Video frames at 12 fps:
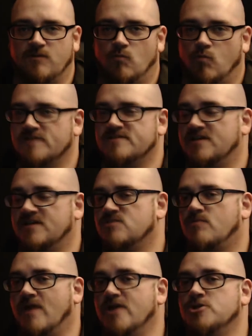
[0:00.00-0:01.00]
was the
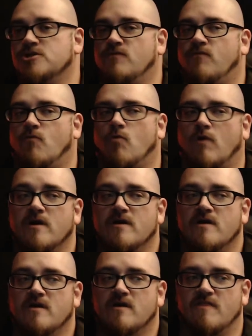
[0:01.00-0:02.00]
inspiration for
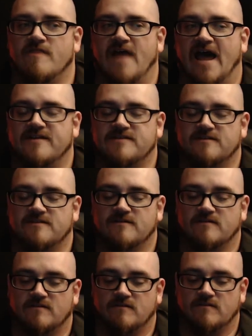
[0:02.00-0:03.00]
that
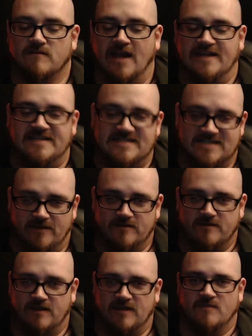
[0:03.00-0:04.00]
idea
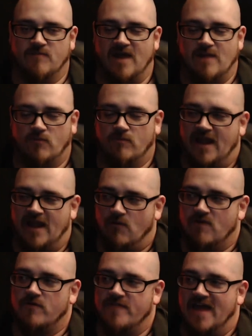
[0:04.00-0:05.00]
in the Bible.
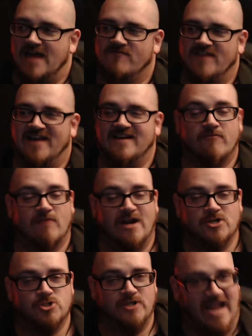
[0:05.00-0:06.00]
However, that event never
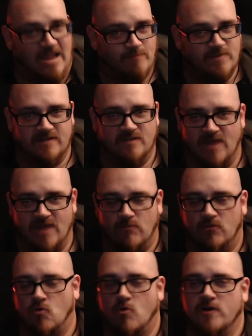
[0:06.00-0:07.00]
actually happened in the
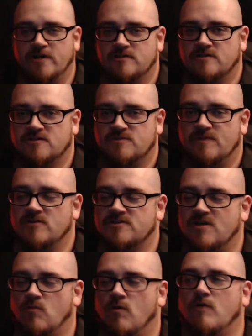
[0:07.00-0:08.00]
Bible, according to the
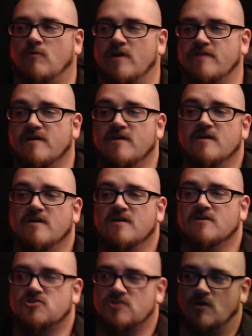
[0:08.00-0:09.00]
spirits I work with.
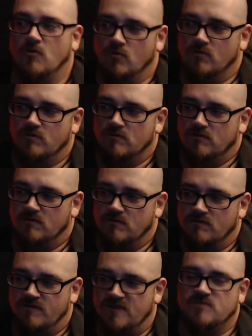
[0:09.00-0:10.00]
So
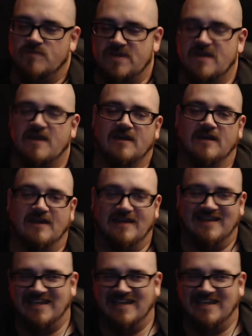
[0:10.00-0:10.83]
this being